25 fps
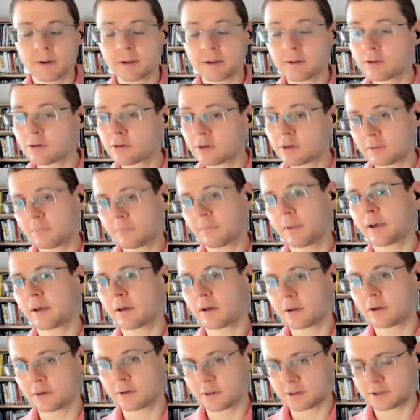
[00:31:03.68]
but you didn't make a
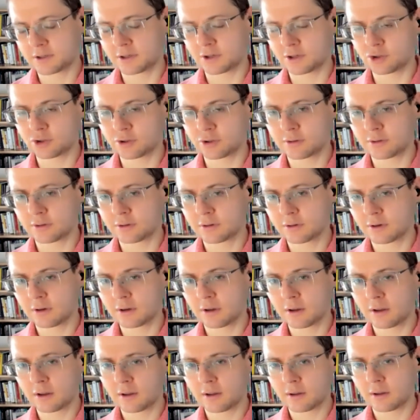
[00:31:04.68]
good decision.
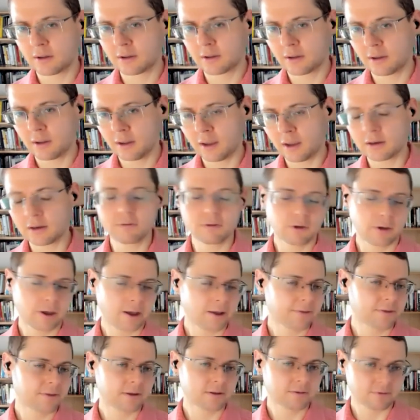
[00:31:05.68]
And if you
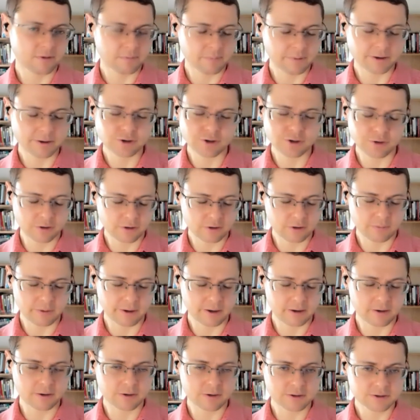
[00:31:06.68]
had the information you need to
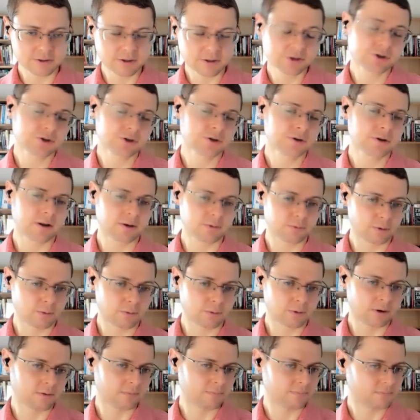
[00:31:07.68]
make a good decision, and we
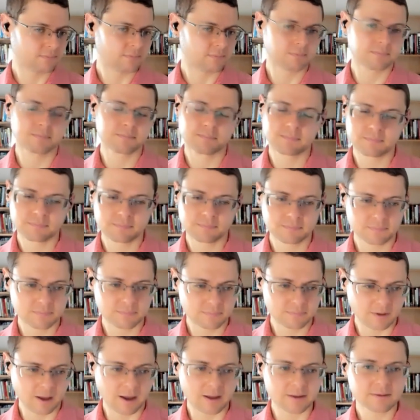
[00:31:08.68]
were
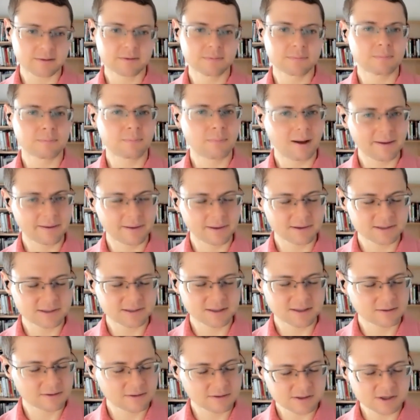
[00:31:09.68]
not
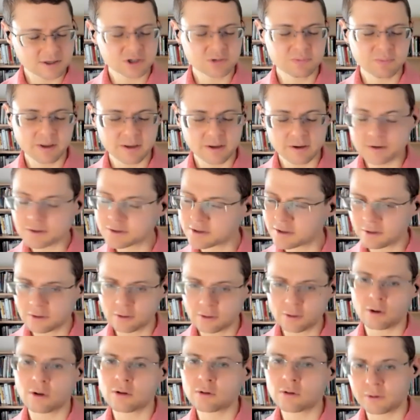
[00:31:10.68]
biased decision makers,
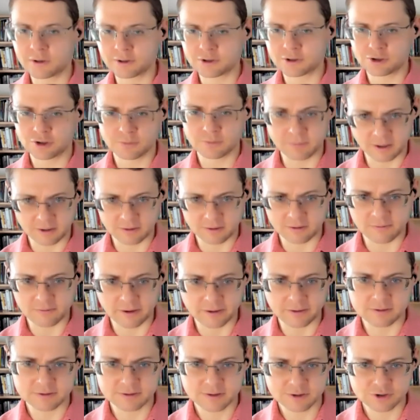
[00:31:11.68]
you always should make the
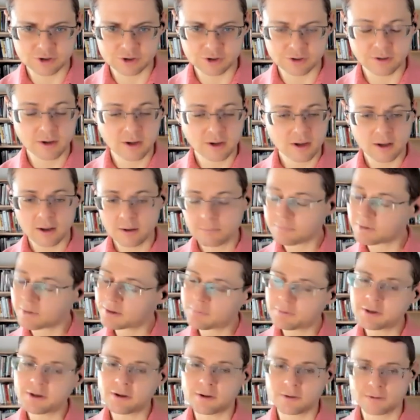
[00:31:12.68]
right decision.
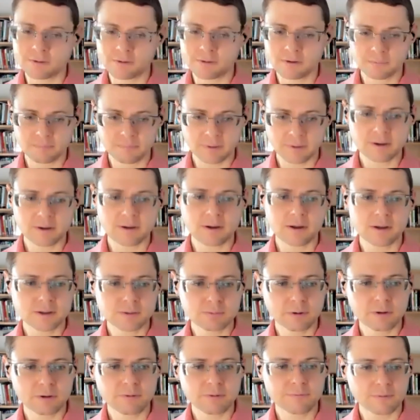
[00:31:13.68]
But we don't
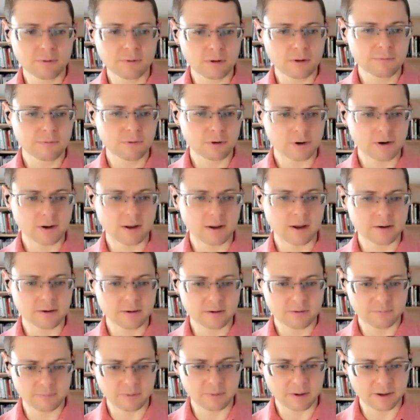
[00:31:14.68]
because we fall for
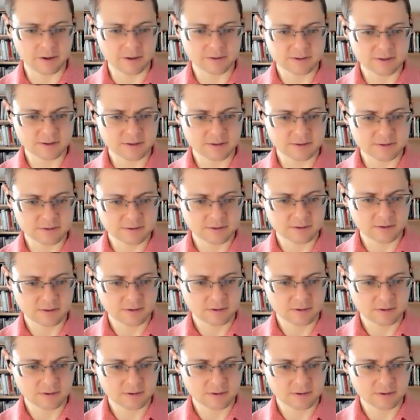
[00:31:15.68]
cognitive biases.